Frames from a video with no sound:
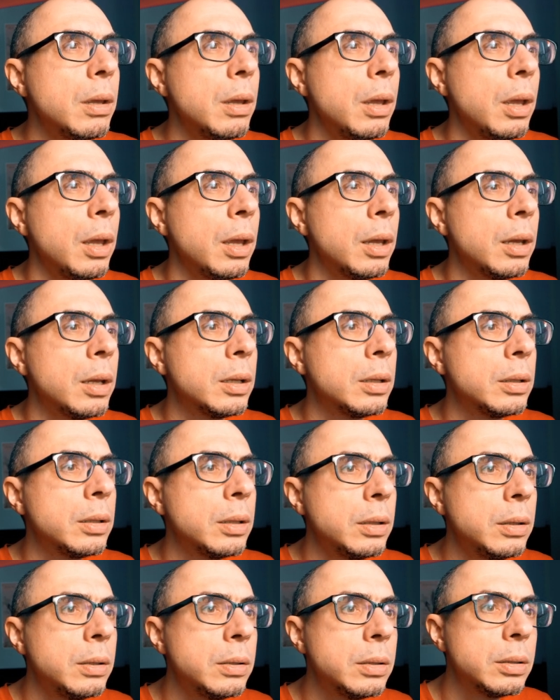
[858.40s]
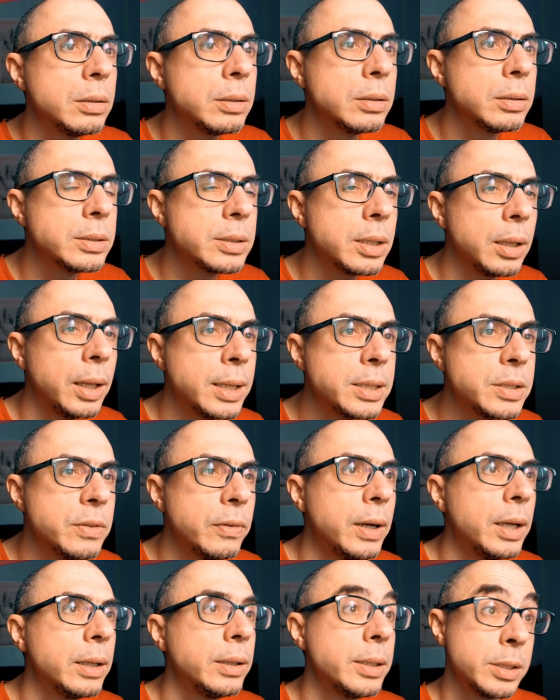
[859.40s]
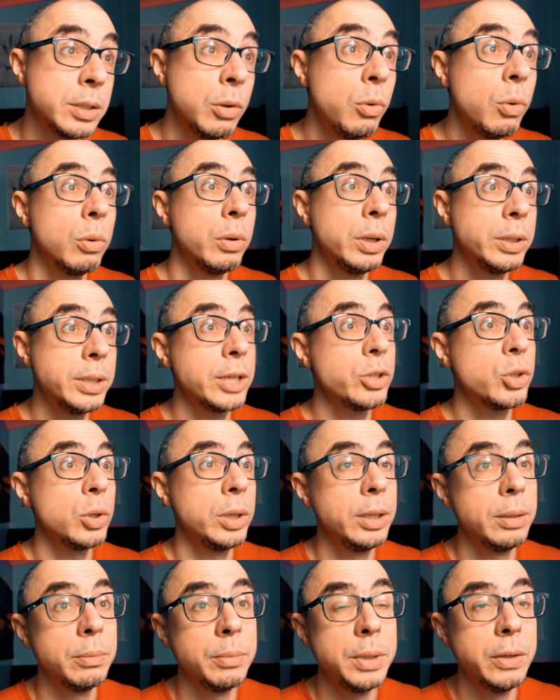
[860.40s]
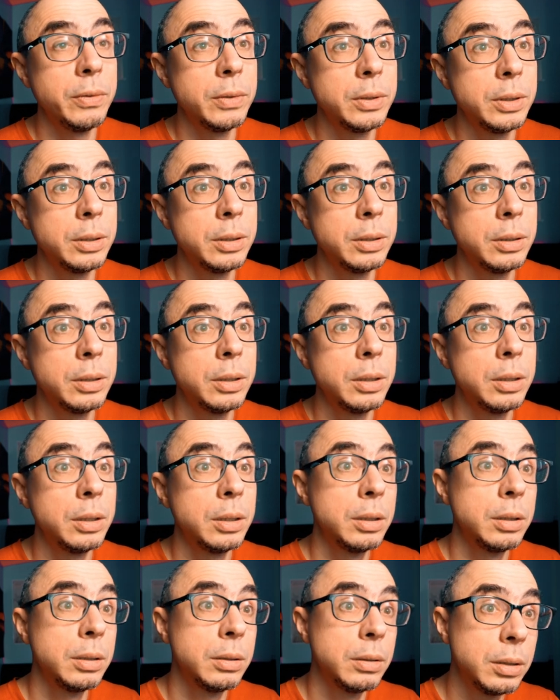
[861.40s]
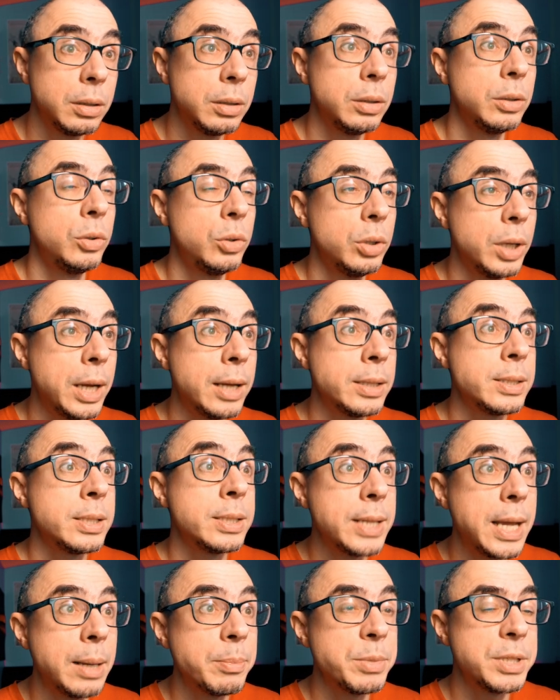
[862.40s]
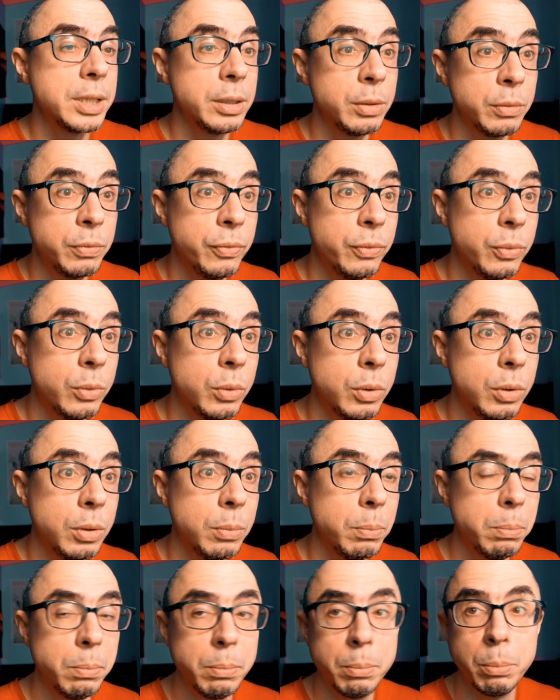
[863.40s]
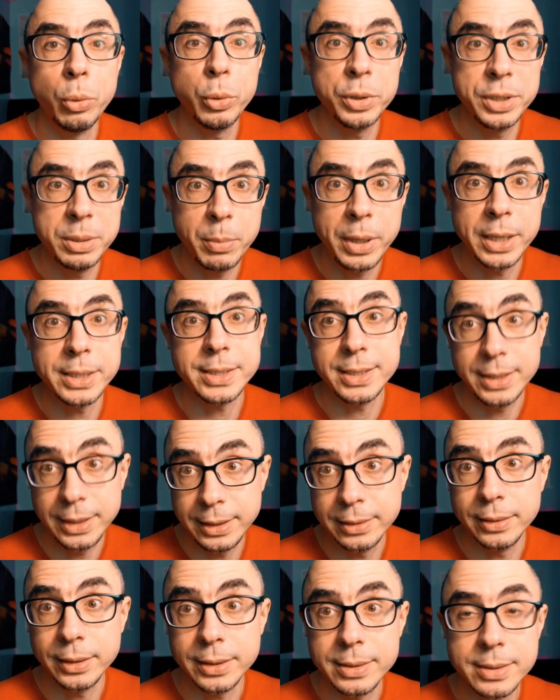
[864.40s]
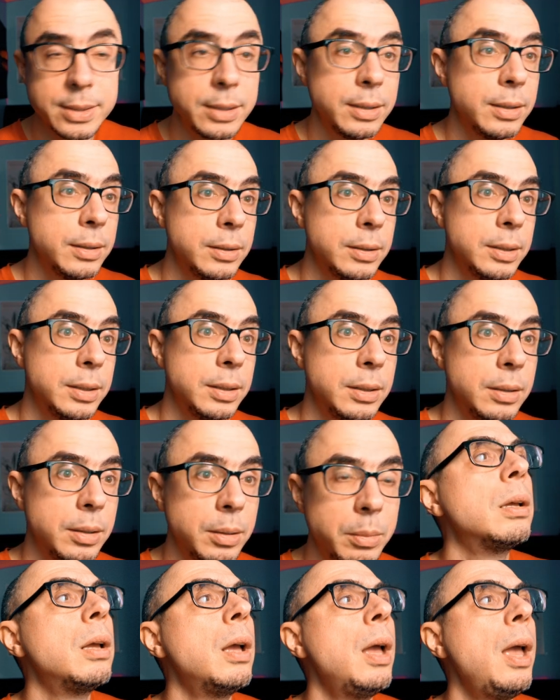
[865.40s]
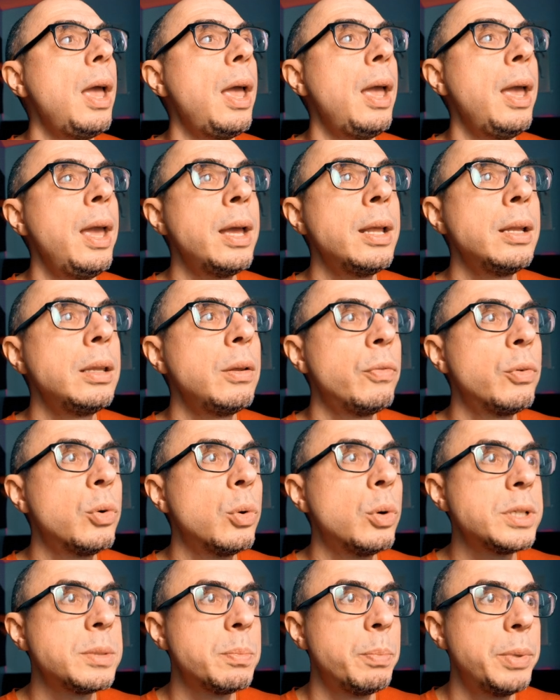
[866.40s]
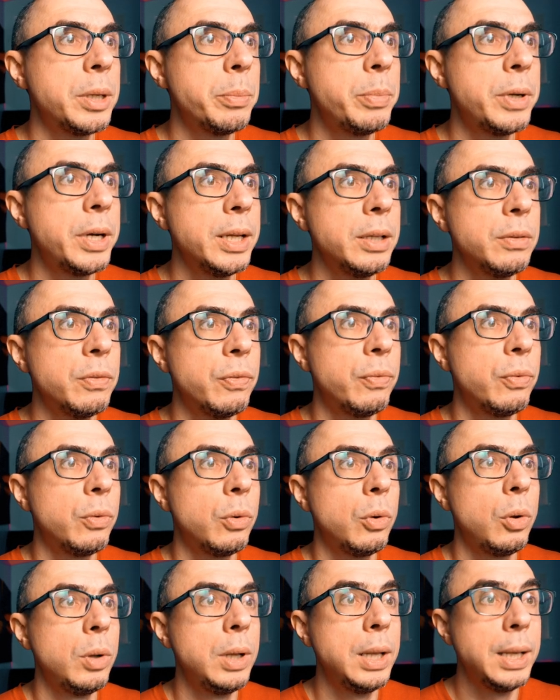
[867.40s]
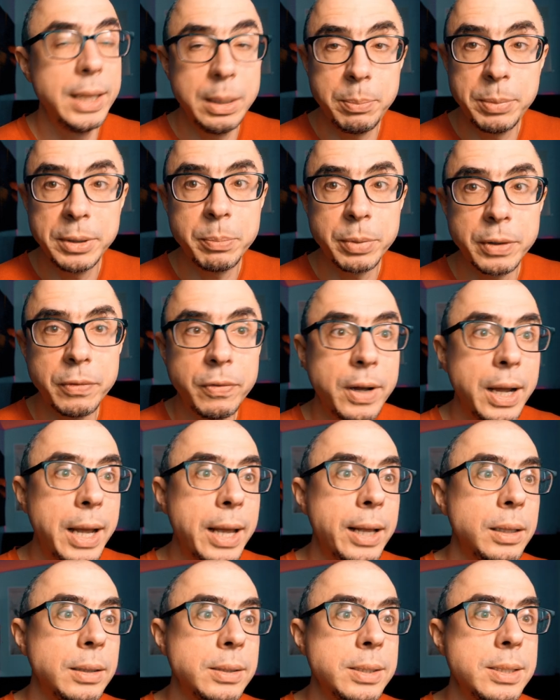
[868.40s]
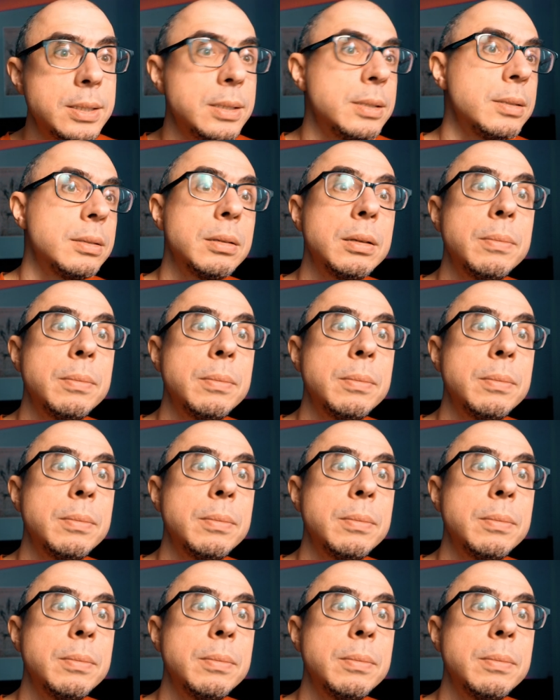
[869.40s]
And the last one is, oh, it actually even does something for body mass index. And of course, Berberine for lipid profiles.